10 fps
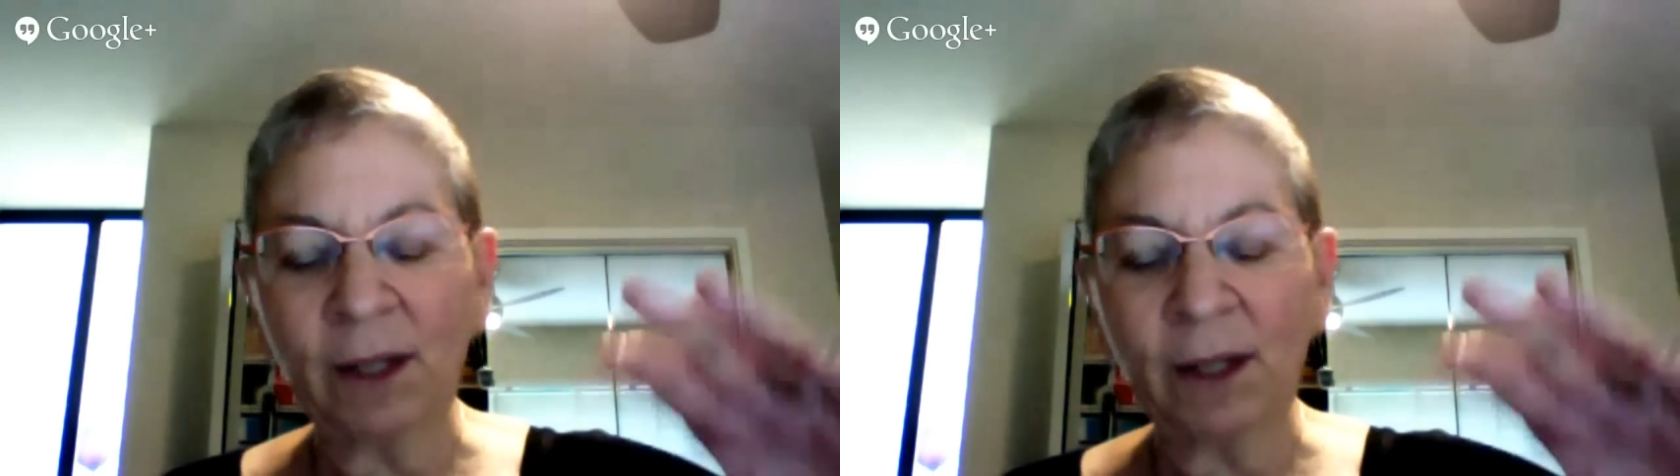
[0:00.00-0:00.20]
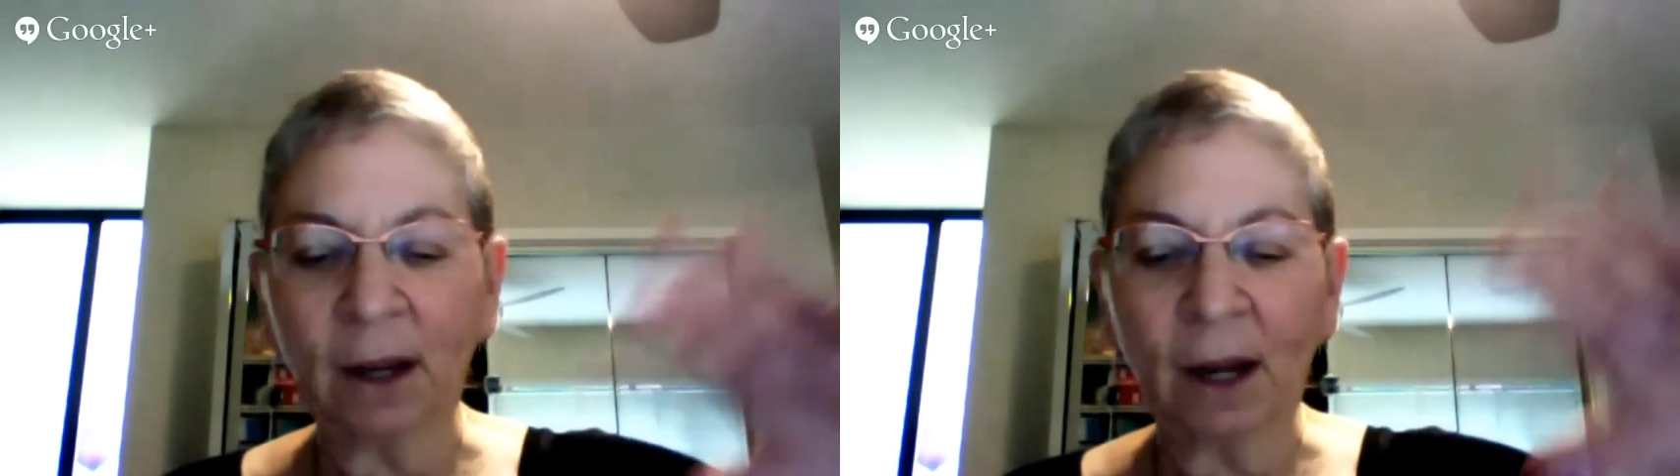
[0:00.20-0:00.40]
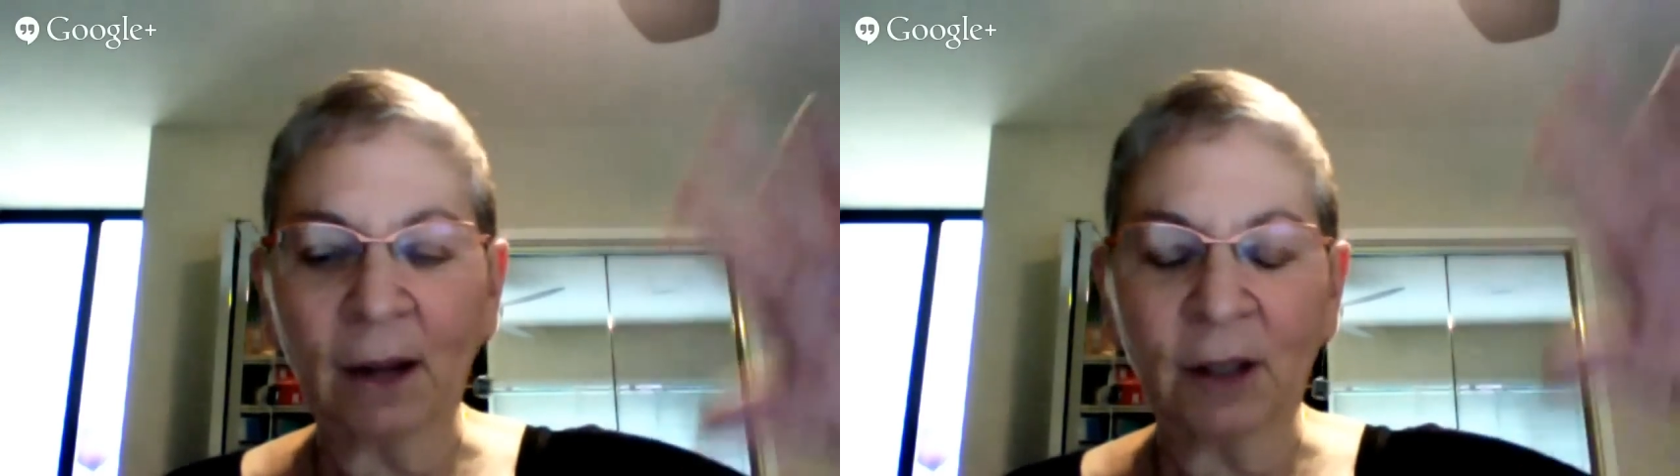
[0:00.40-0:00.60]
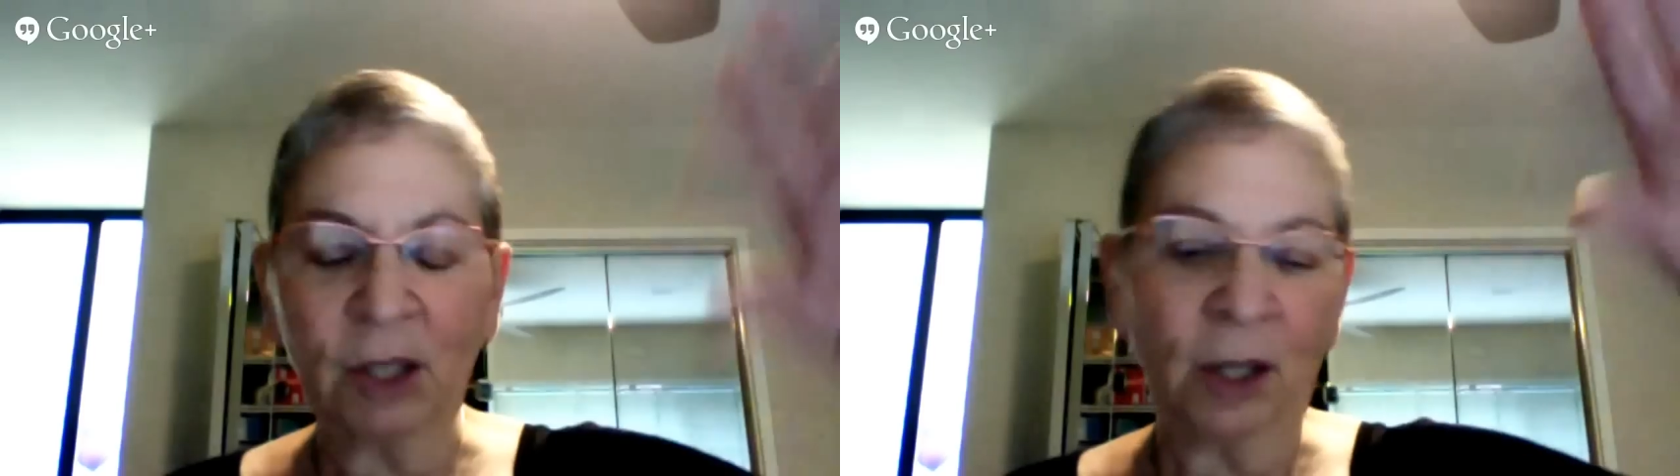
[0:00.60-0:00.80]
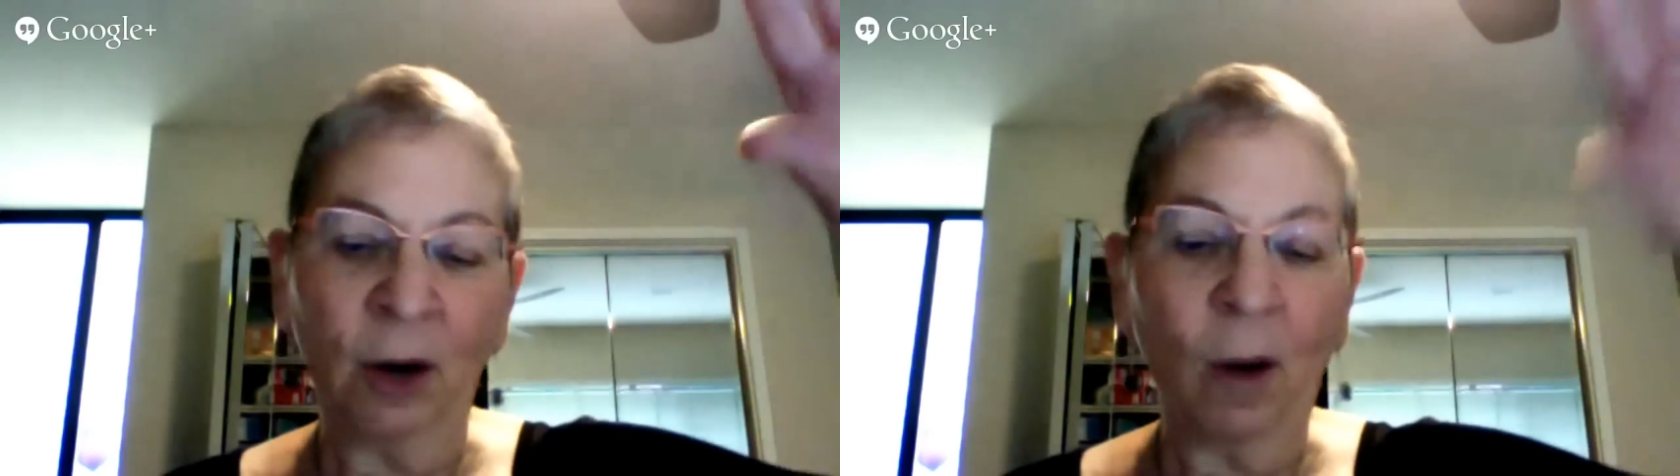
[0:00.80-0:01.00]

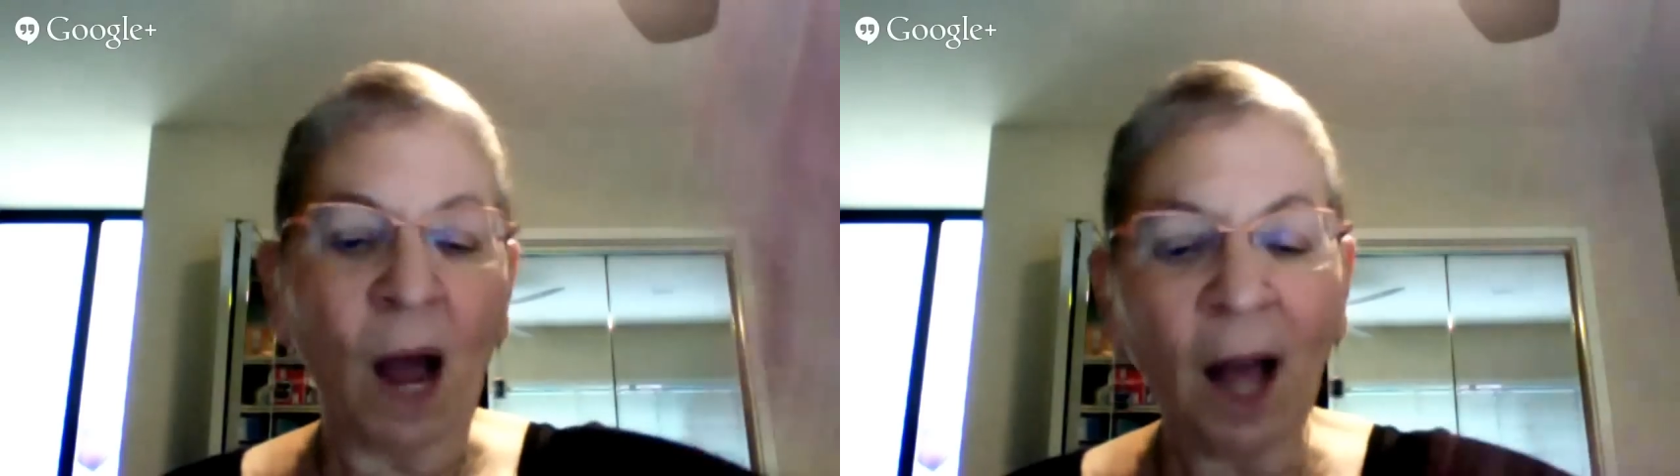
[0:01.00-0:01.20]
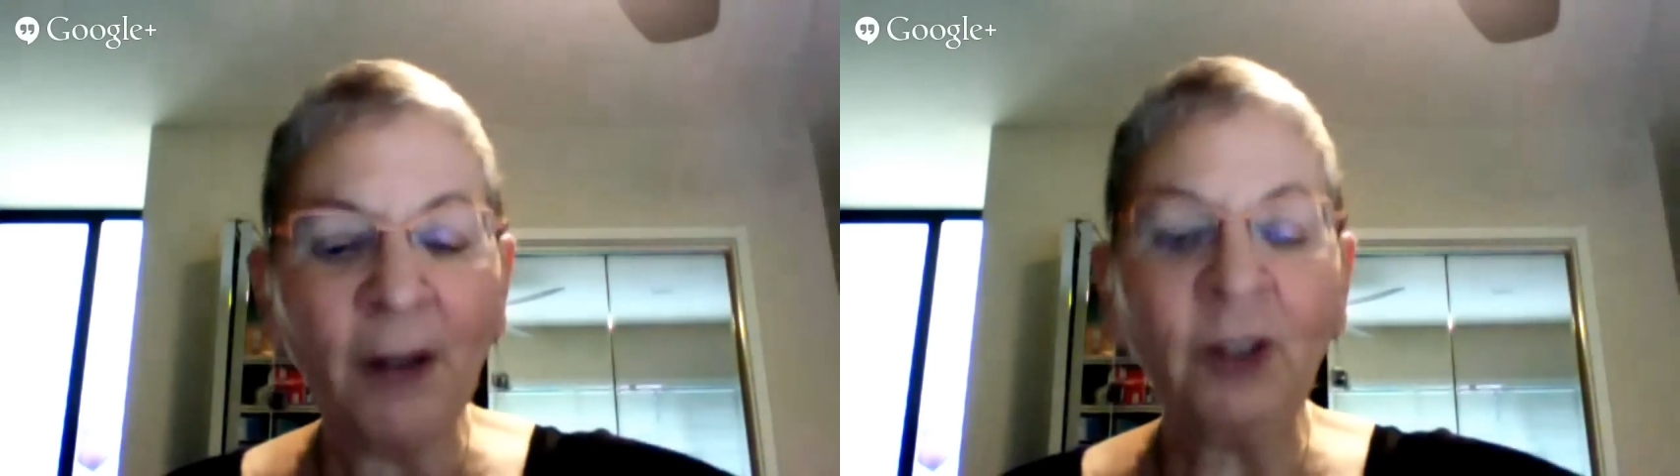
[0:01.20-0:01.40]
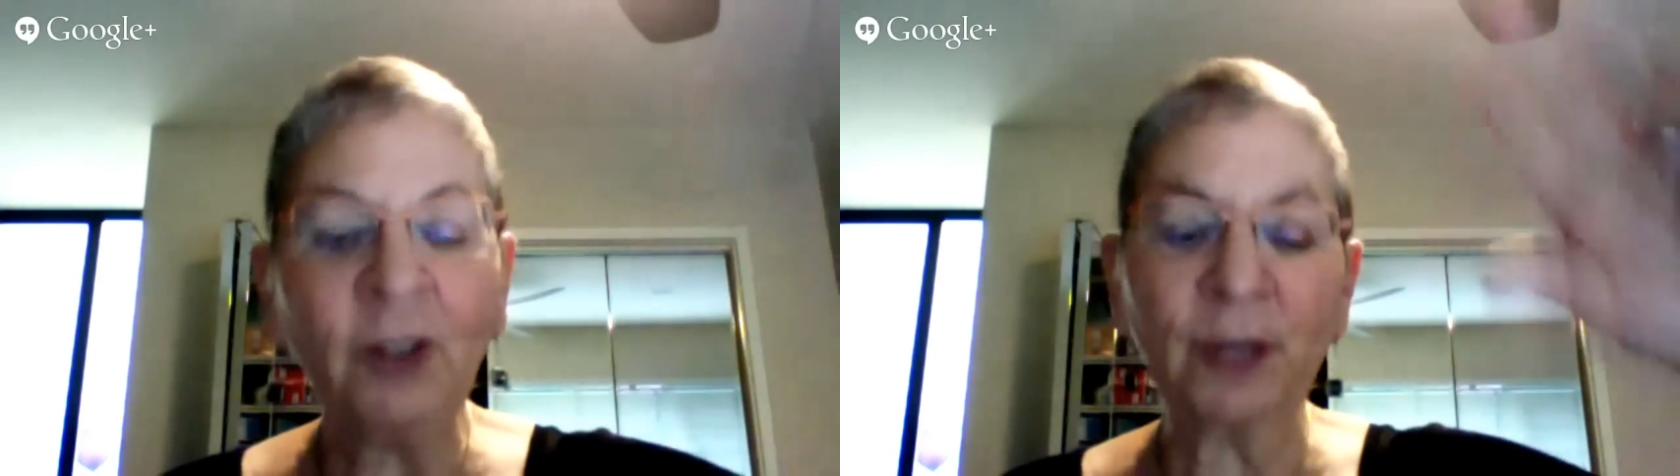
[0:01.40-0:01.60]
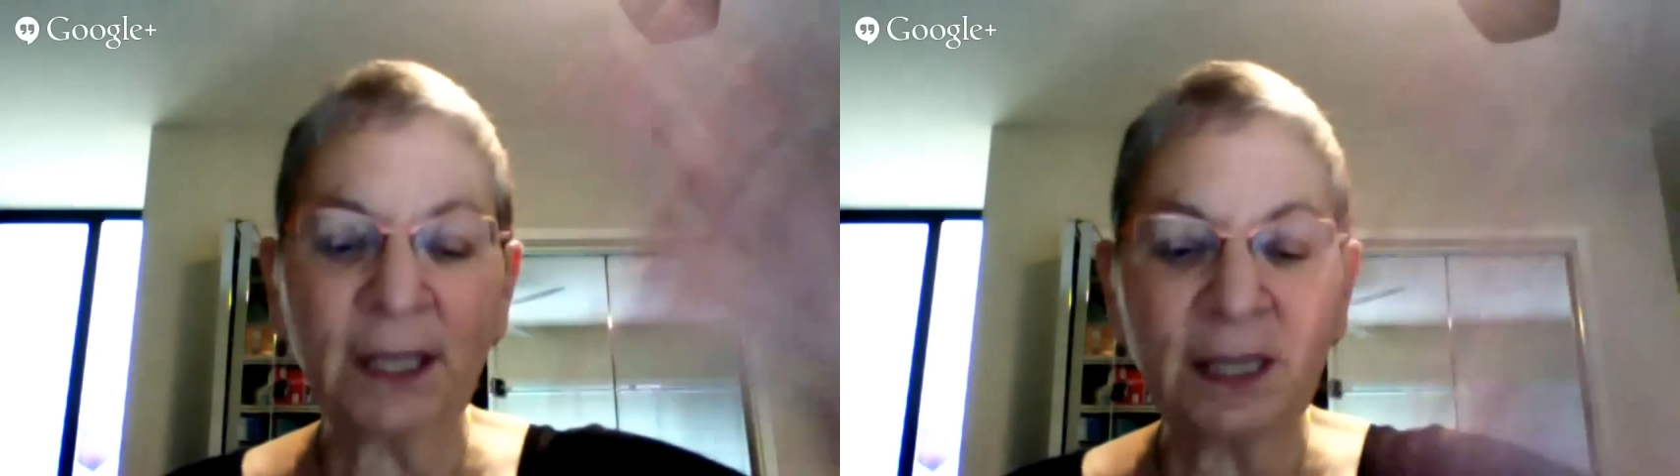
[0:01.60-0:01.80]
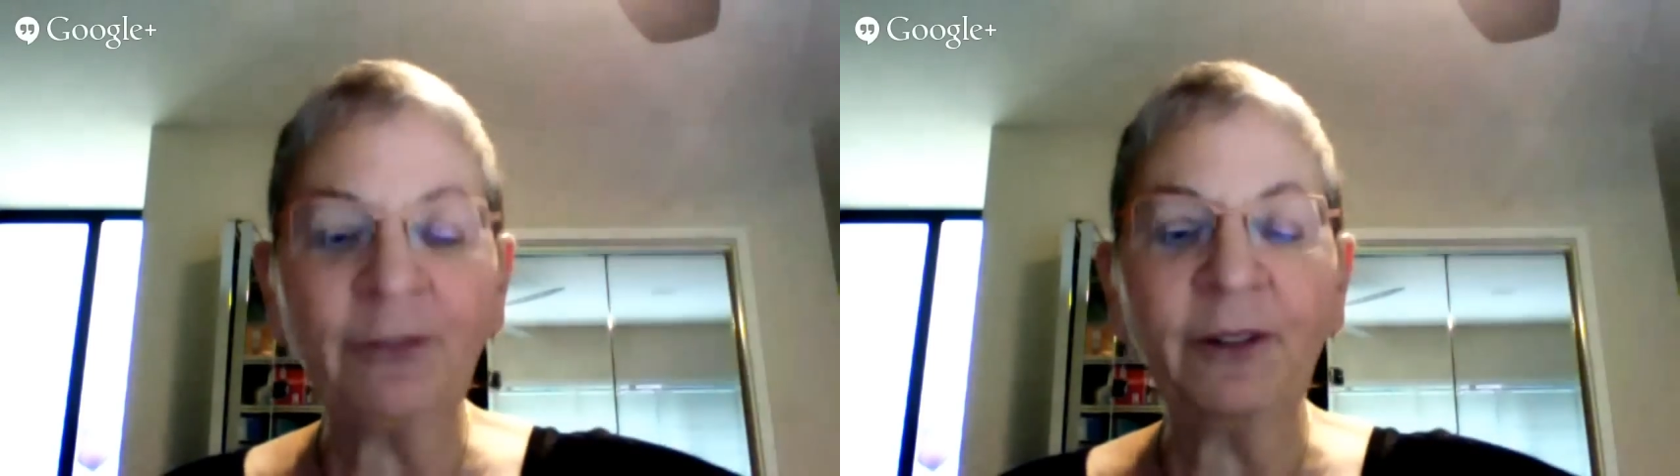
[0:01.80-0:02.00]
100
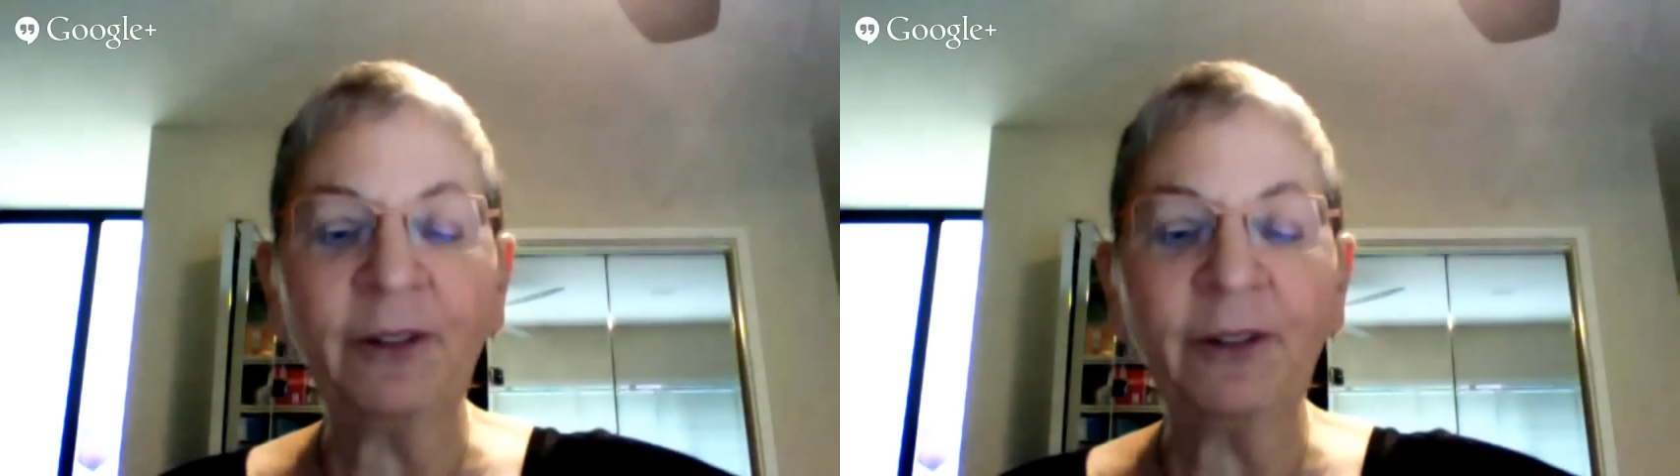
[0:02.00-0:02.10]
different